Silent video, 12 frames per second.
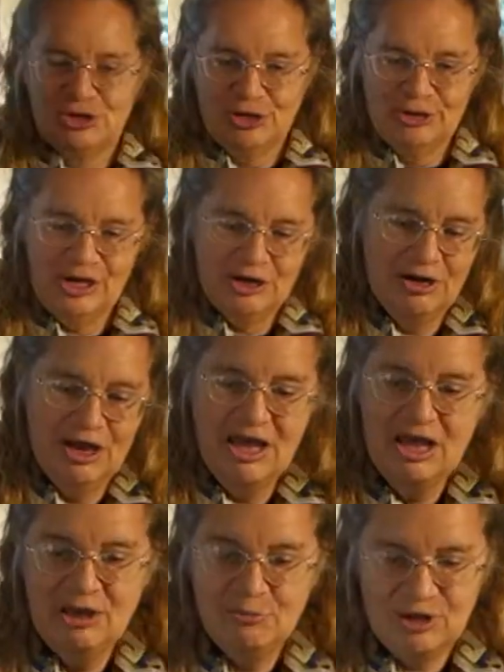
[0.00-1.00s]
you here,
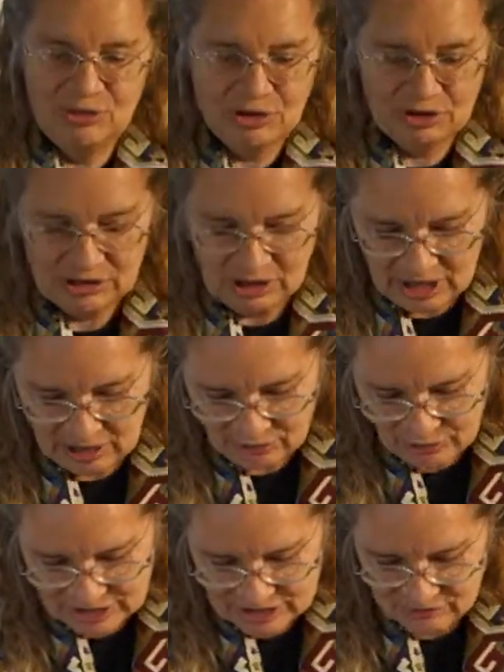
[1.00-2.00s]
but there are a lot of
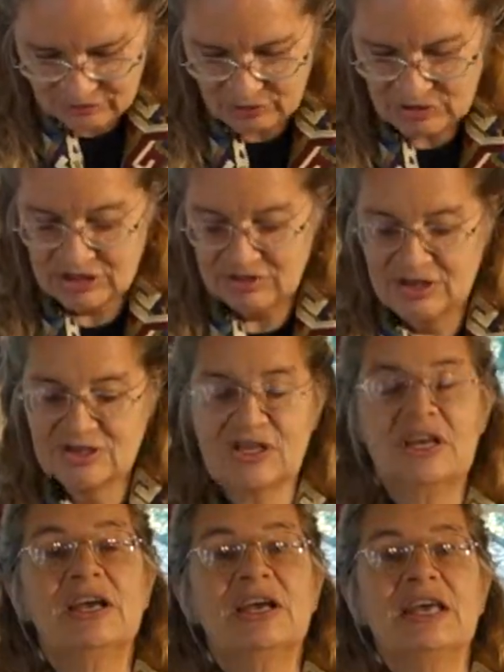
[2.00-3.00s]
ways of using this
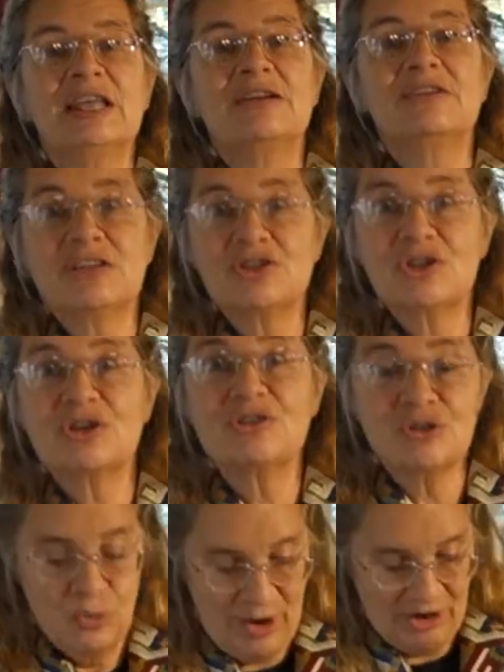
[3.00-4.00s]
in addition
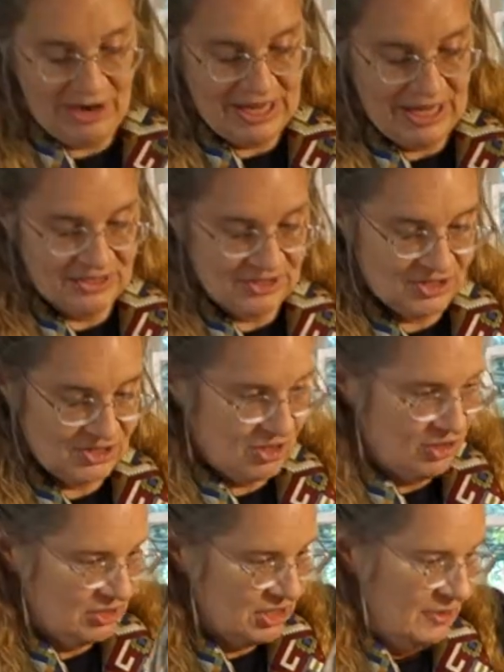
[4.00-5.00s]
to wearing it as a
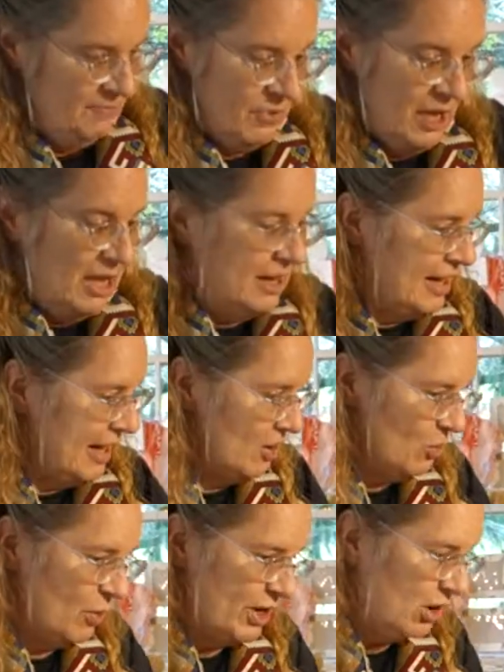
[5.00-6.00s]
skirt. Now
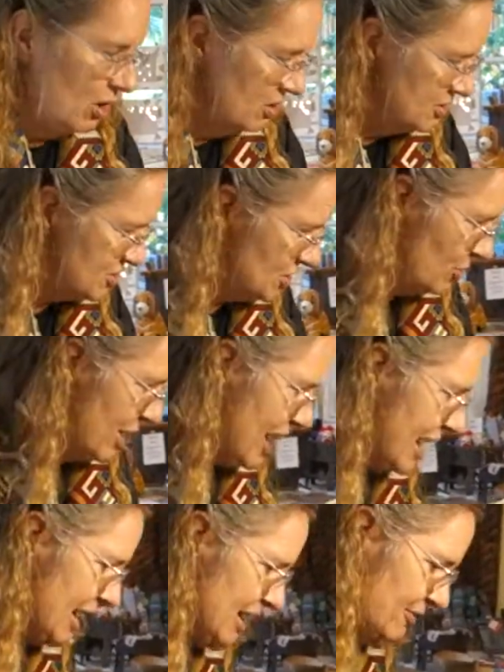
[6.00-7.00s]
we also
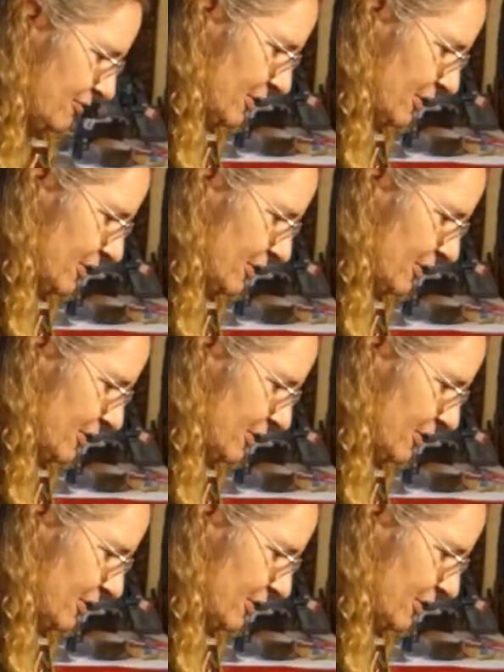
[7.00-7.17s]
have...